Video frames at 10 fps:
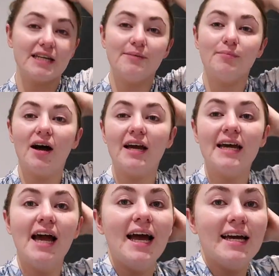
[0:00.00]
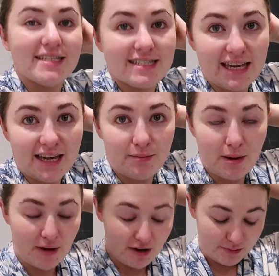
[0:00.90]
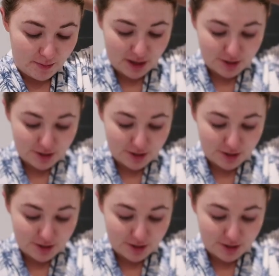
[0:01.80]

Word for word: keep my skincare in my bathroom.